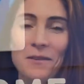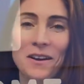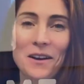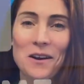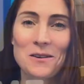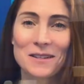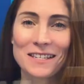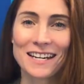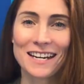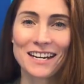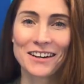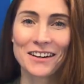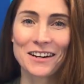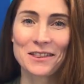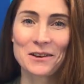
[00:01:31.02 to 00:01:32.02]
We are hosting
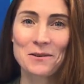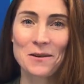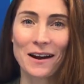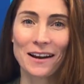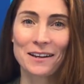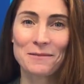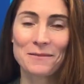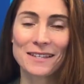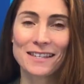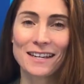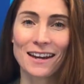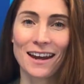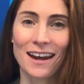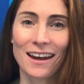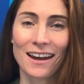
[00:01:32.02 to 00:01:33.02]
here at the Y M
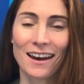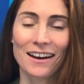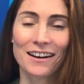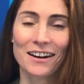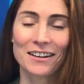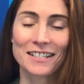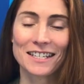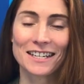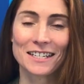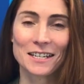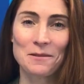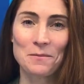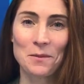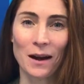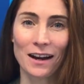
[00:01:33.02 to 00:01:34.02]
C A, our
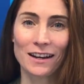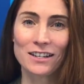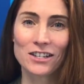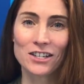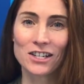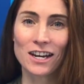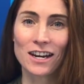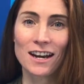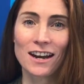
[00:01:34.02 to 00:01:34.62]
Huntington branch.